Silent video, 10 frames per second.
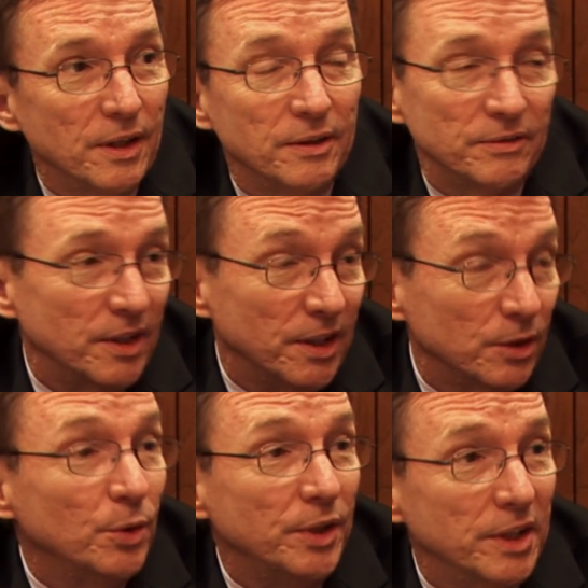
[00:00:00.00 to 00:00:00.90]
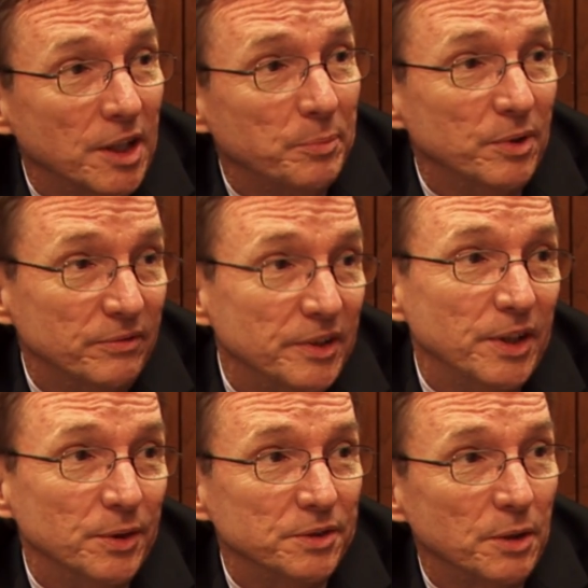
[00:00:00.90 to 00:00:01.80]
and including a couple of
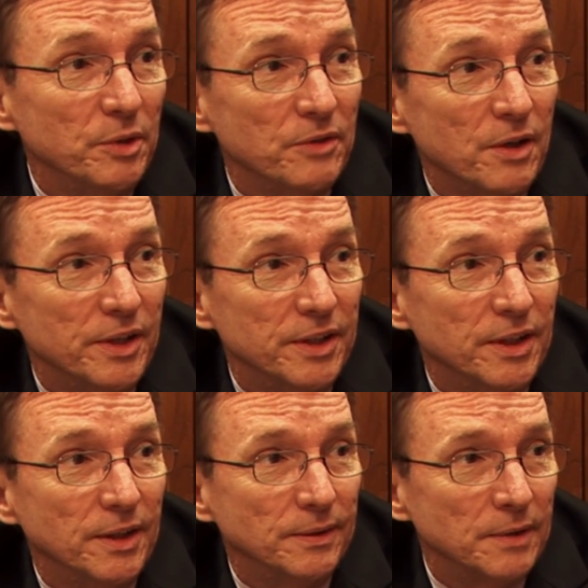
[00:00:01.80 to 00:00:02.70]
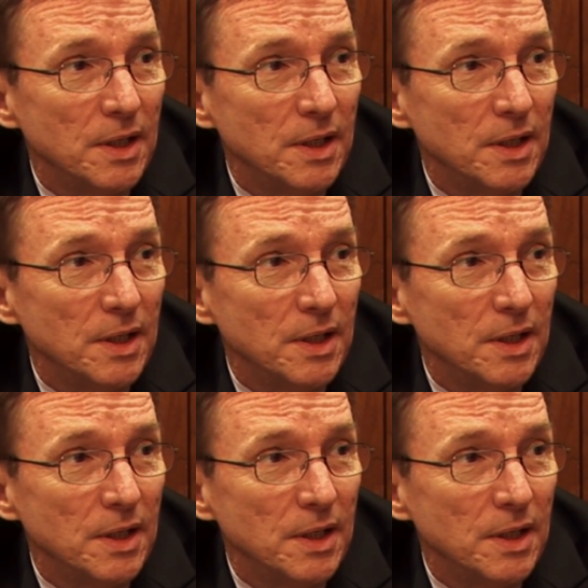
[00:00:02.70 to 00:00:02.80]
videos that we've already done.